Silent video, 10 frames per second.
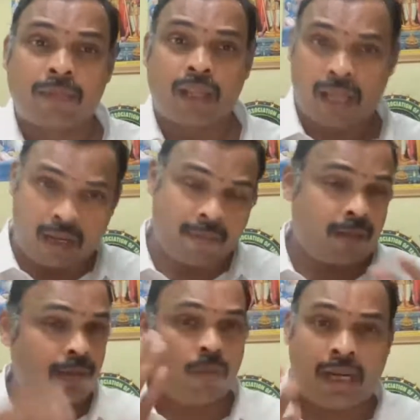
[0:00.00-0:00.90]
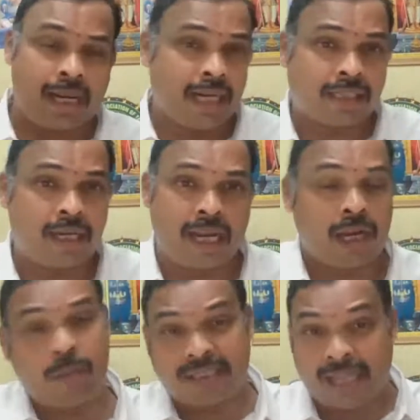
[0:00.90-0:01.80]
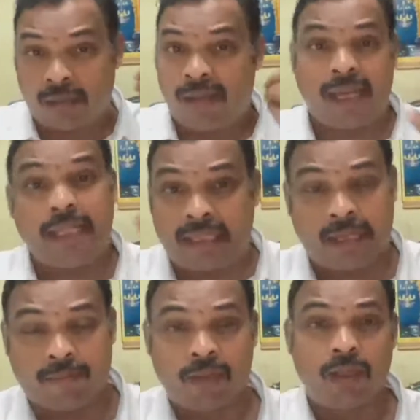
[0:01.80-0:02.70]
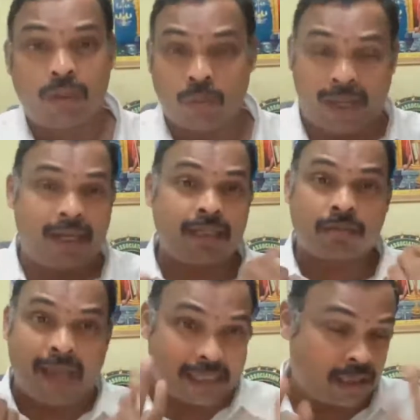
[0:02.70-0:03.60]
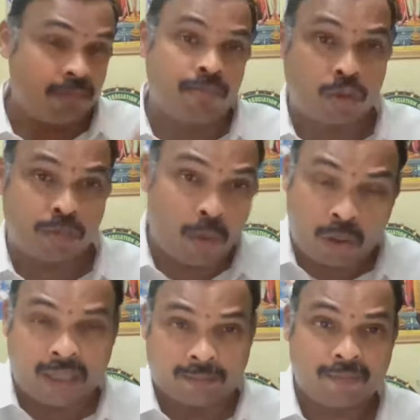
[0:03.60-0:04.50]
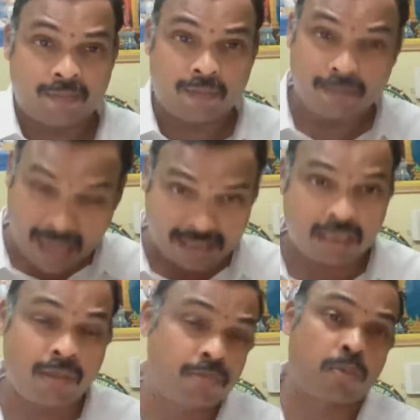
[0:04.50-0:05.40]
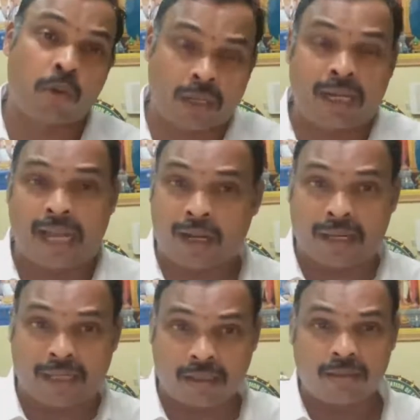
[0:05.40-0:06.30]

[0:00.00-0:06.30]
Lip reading: and maybe one national language can be anything where it is maximum spoken language.